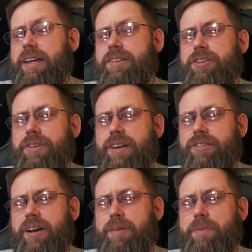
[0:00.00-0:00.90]
Until
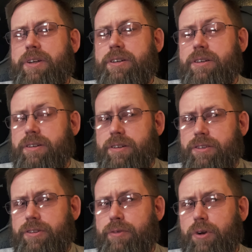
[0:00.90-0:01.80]
next time,
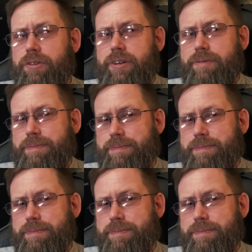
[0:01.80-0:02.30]
stay frosty.